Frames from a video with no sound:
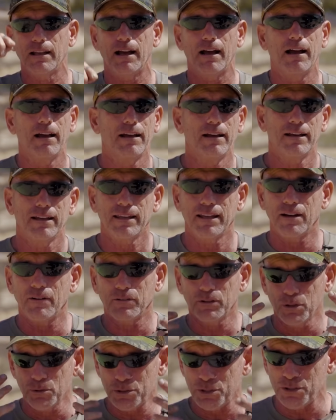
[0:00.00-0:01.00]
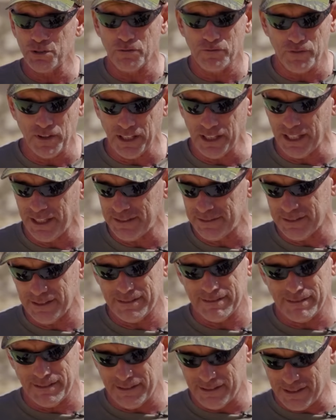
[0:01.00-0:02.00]
uh, you know loosen your fillings.
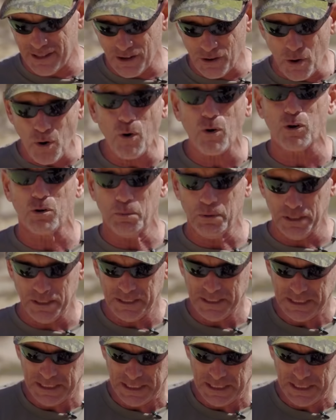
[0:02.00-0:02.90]
It's they're horrible.